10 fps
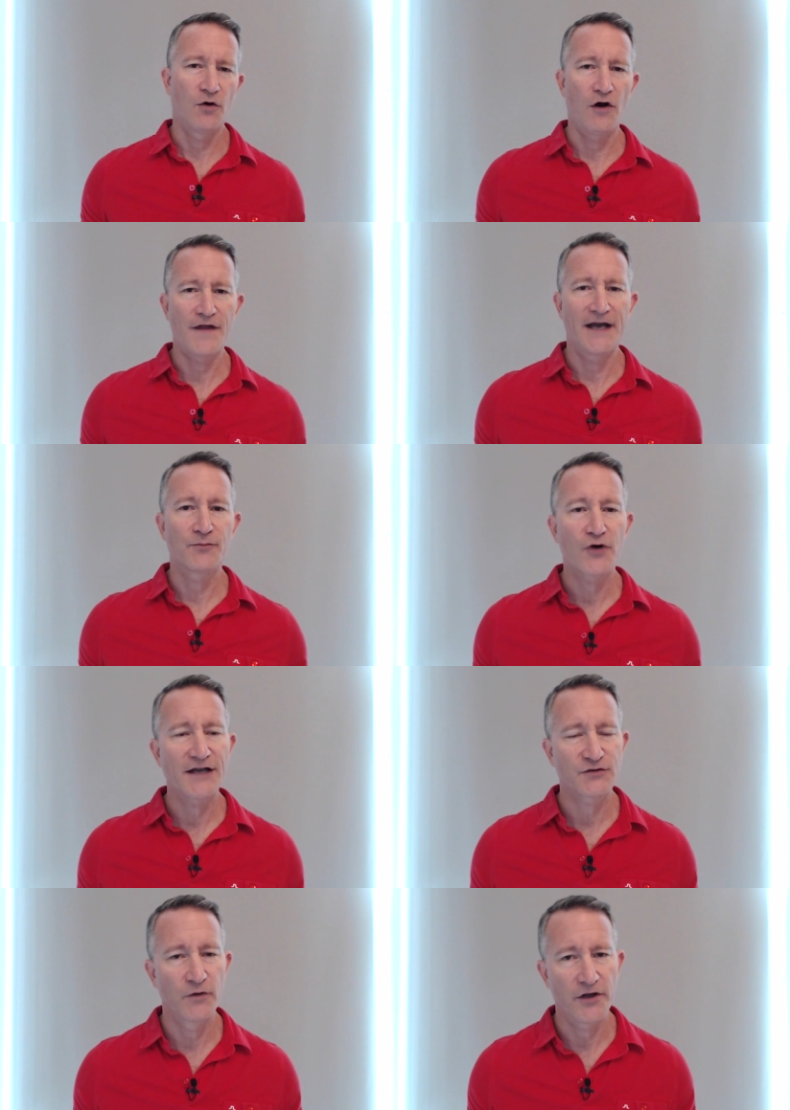all that
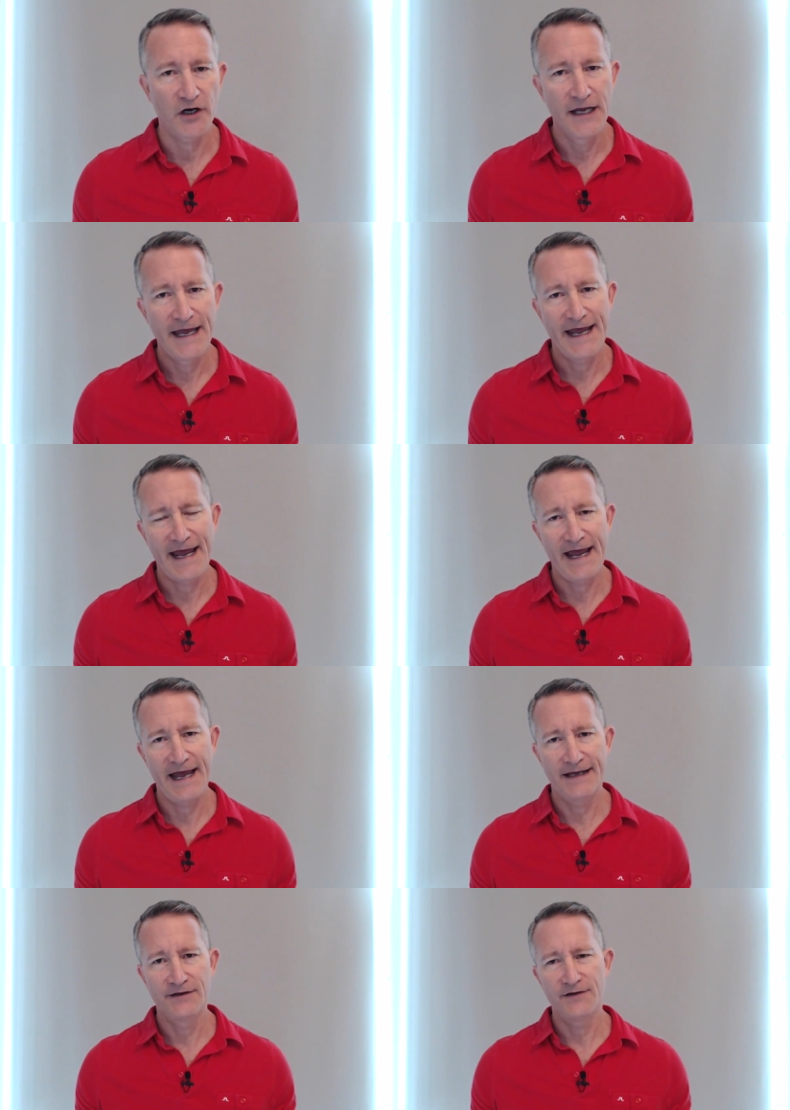impressed with her,
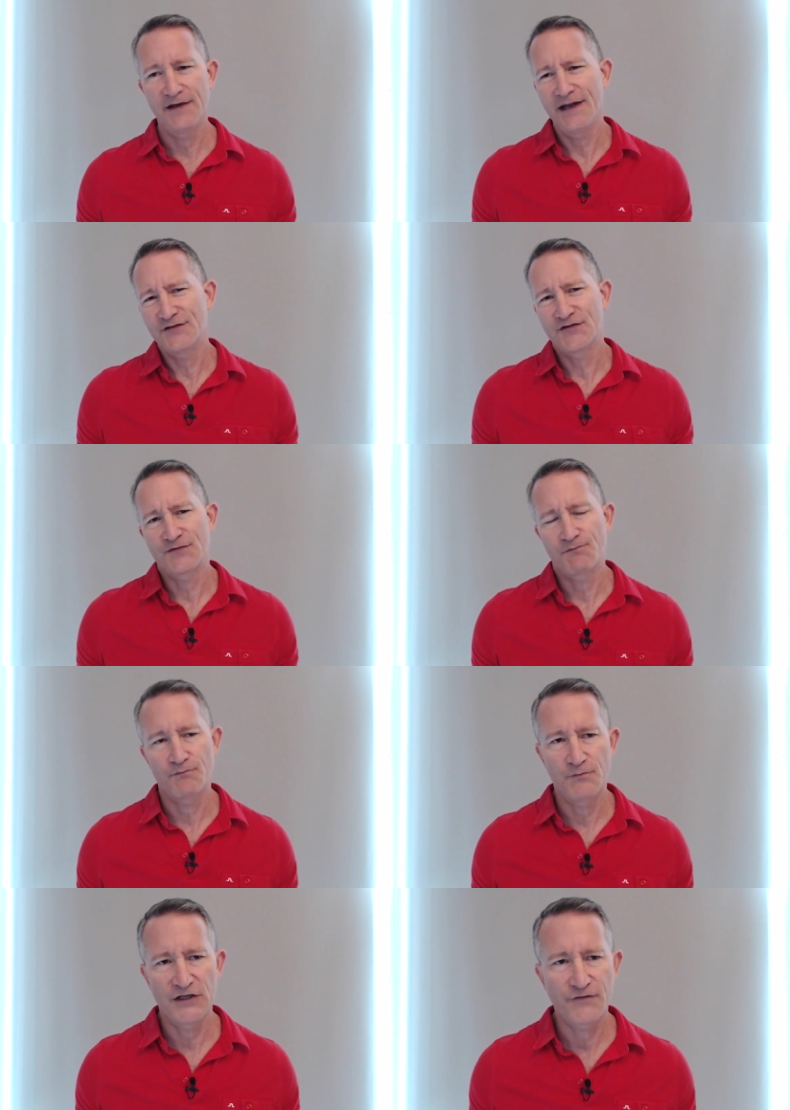and it's
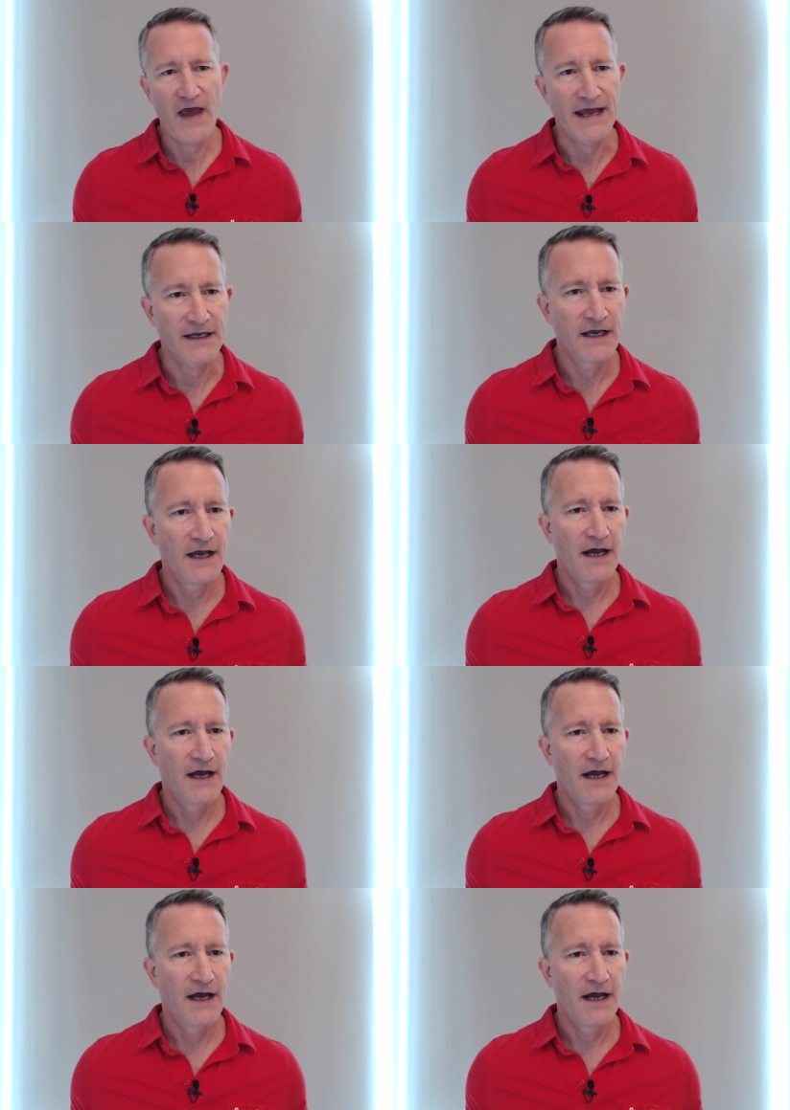fake.